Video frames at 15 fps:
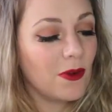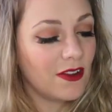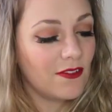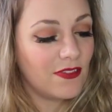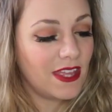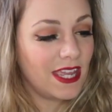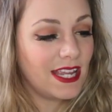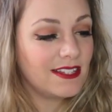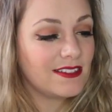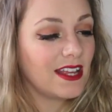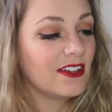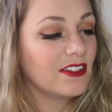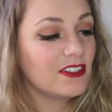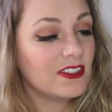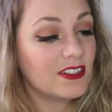one of these,
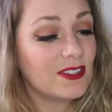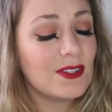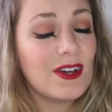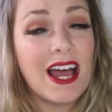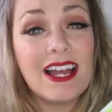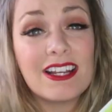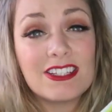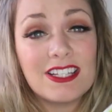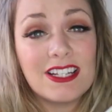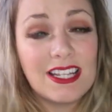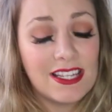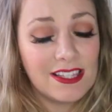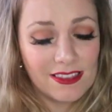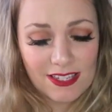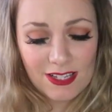and I just thought
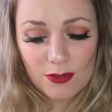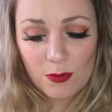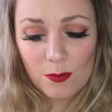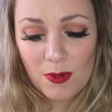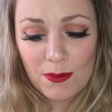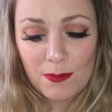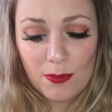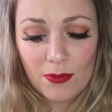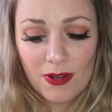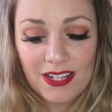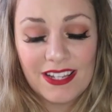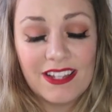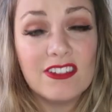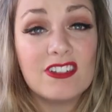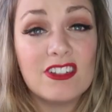actually these would be
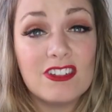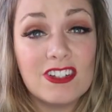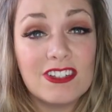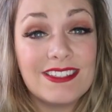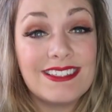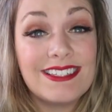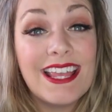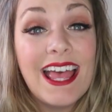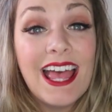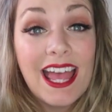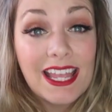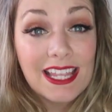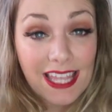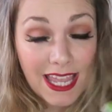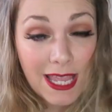brilliant to just
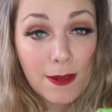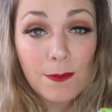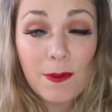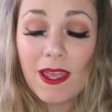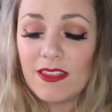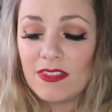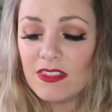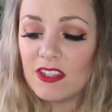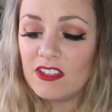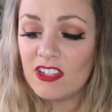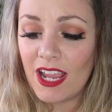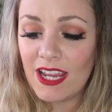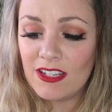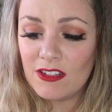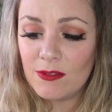keep in the
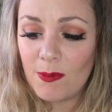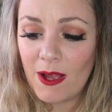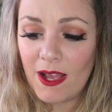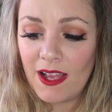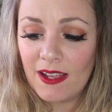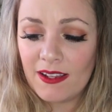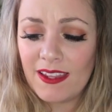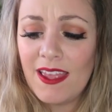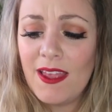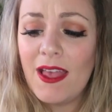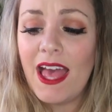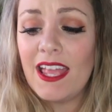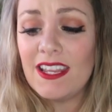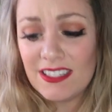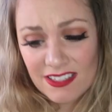change bag.
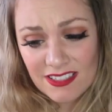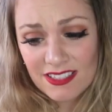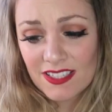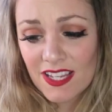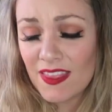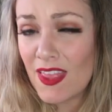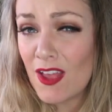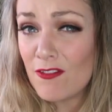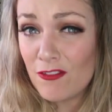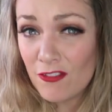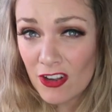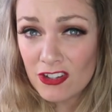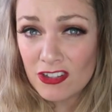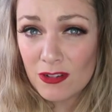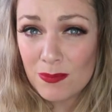It does say they're
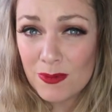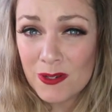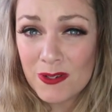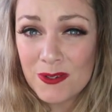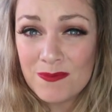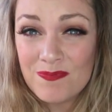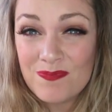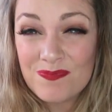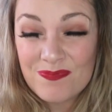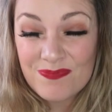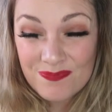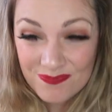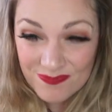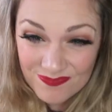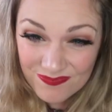flushable.
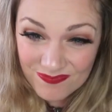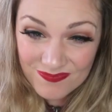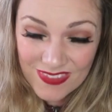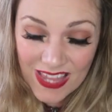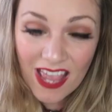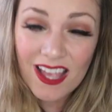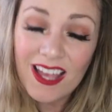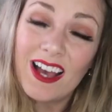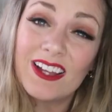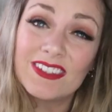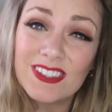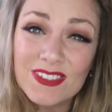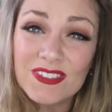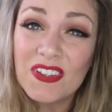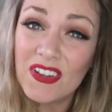
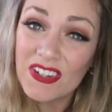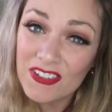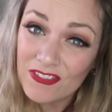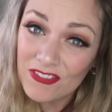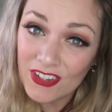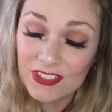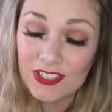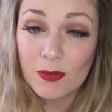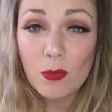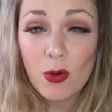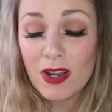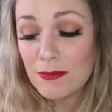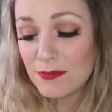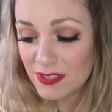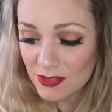Don't like flushing
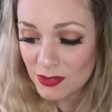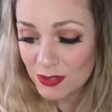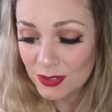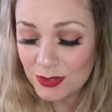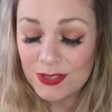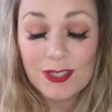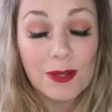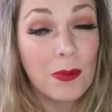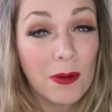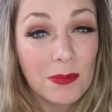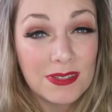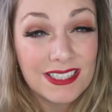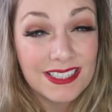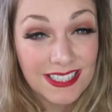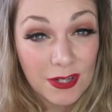wipes at all, so I
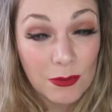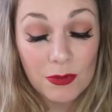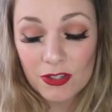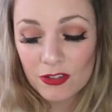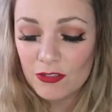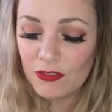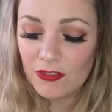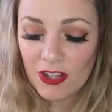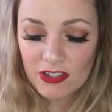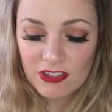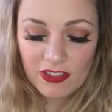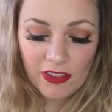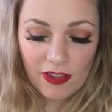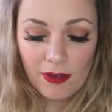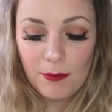probably still wouldn't
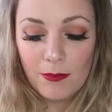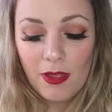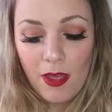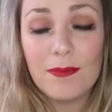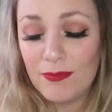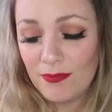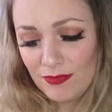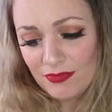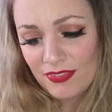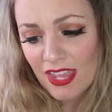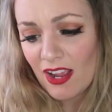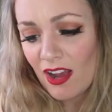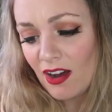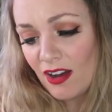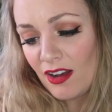flush them.
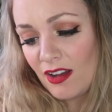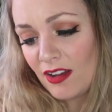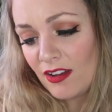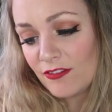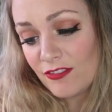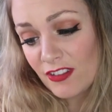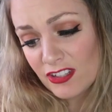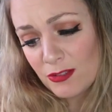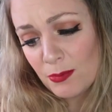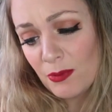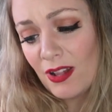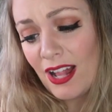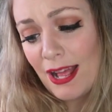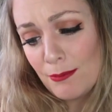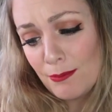They are
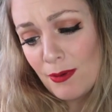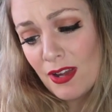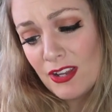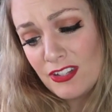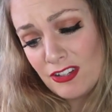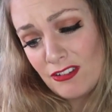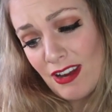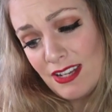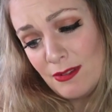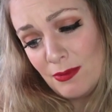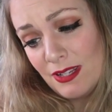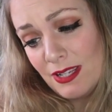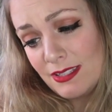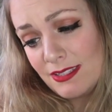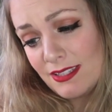flushable and
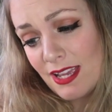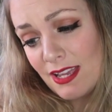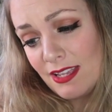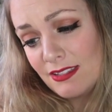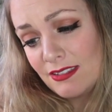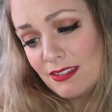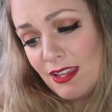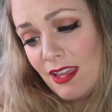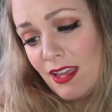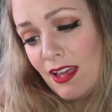biodegradable, it says.